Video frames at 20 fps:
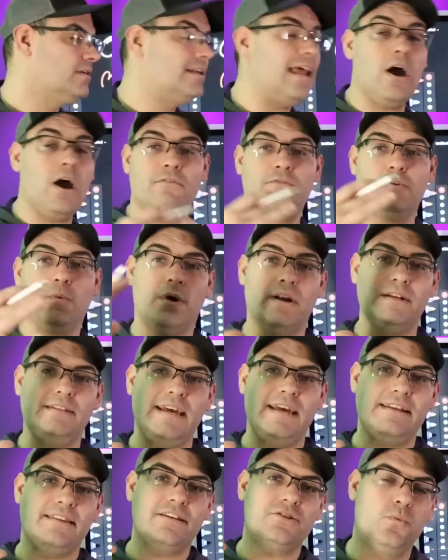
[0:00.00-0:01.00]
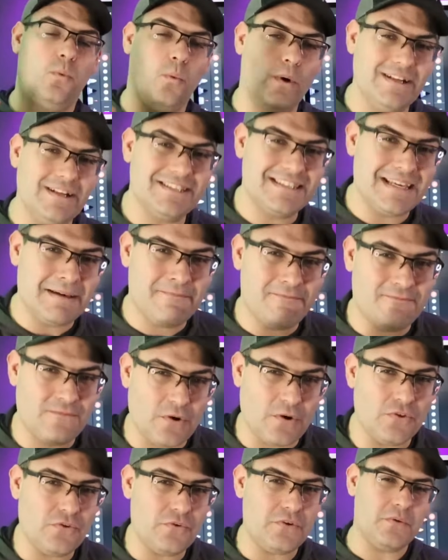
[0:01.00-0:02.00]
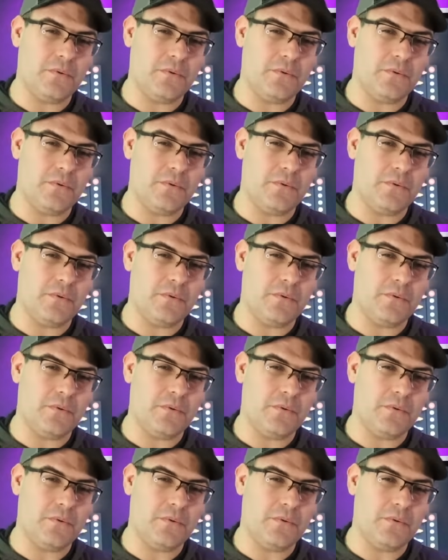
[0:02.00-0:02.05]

Now, if you wanna take this one step further,